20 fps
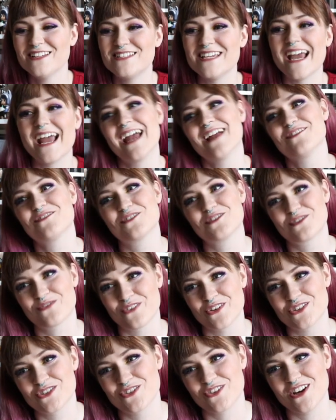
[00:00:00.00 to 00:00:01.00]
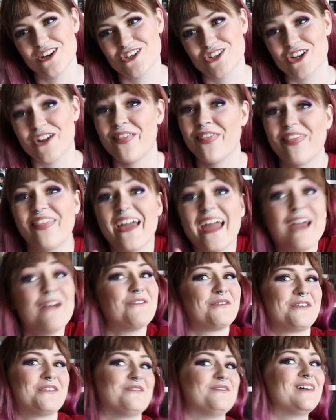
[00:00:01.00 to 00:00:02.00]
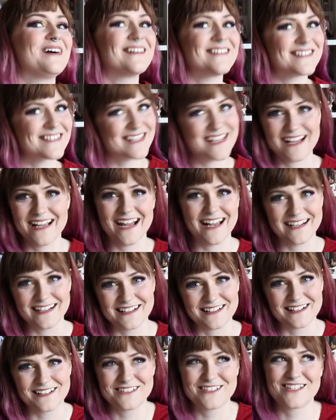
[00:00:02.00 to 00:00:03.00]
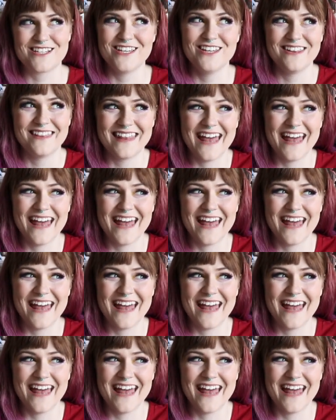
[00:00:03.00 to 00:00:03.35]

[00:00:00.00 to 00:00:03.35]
to Andrew's frustration, they were the ones that guided us to